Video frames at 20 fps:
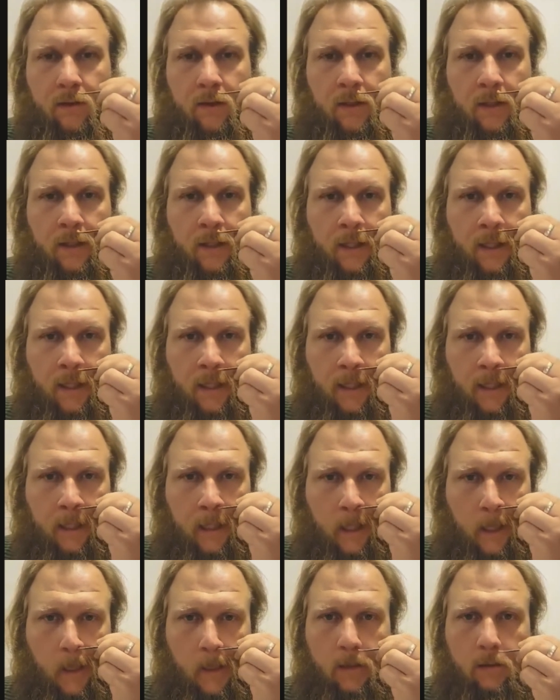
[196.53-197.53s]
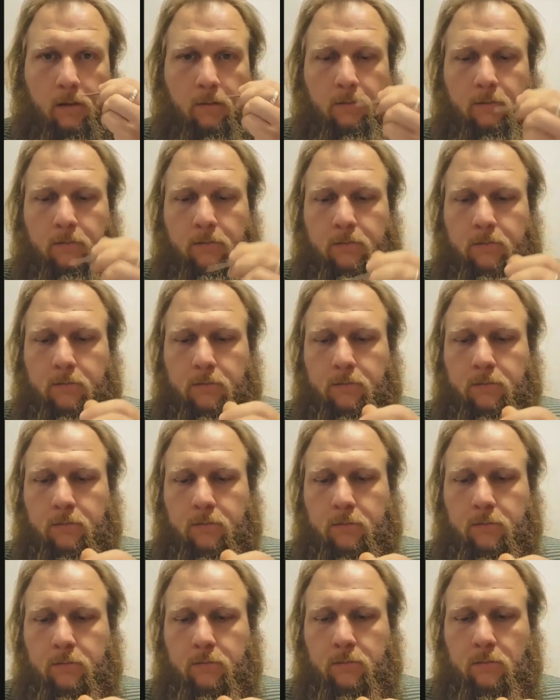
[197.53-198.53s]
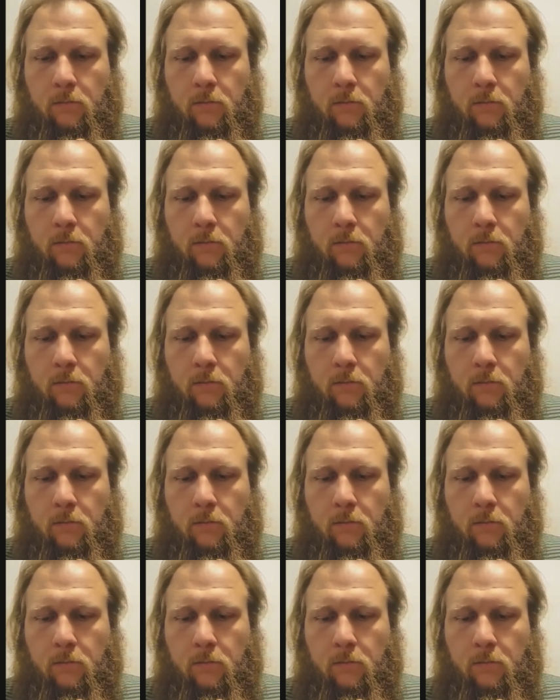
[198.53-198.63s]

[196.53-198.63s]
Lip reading: Nobody speaks.